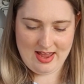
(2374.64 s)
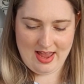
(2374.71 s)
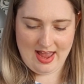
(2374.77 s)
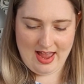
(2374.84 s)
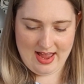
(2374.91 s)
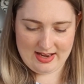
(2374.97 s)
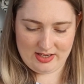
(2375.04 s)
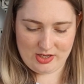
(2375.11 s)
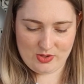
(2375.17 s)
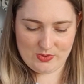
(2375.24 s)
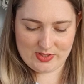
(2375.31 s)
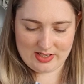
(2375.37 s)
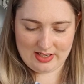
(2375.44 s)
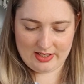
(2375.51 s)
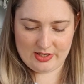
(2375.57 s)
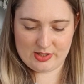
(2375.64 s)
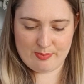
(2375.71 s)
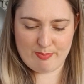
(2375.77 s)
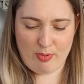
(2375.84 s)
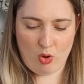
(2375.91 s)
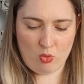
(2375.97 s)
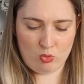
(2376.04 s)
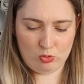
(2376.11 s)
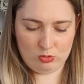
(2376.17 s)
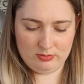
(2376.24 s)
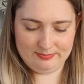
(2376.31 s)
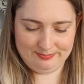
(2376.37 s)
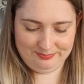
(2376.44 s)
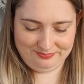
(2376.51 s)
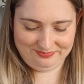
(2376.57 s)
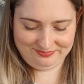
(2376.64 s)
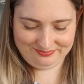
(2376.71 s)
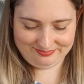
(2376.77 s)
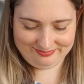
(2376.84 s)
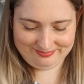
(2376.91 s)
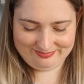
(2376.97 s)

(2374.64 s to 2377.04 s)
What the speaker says: and use it like as a bowl. So